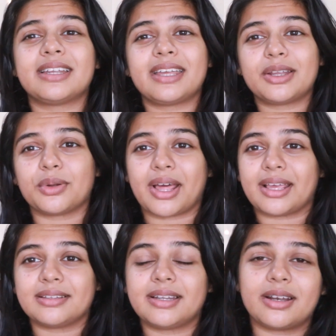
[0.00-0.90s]
grade or
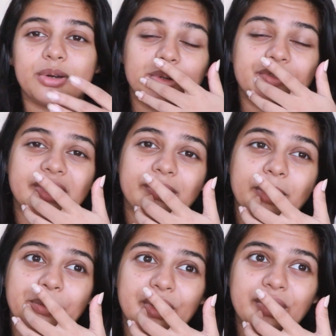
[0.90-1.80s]
9th grade, I don't even
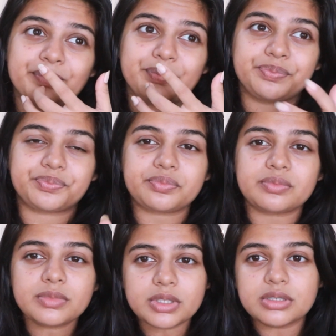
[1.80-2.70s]
remember.
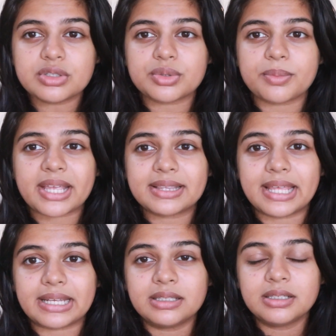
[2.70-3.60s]
So back then,